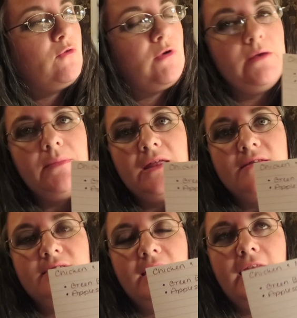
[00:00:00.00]
green
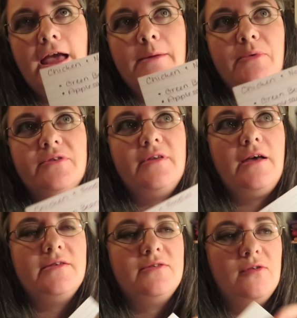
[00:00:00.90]
beans and
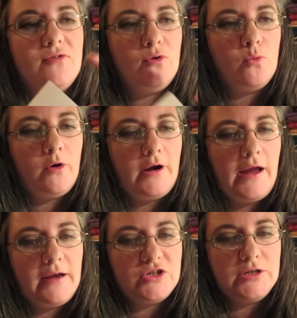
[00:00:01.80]
applesauce. So we're
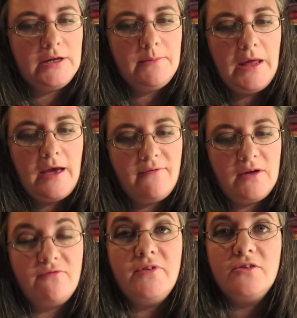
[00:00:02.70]
actually going to be
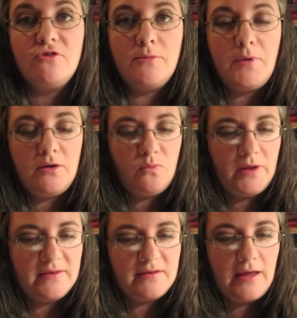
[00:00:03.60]
having a field trip on
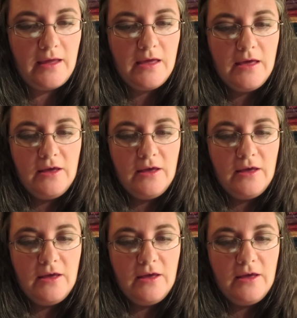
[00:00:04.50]
Wednesday.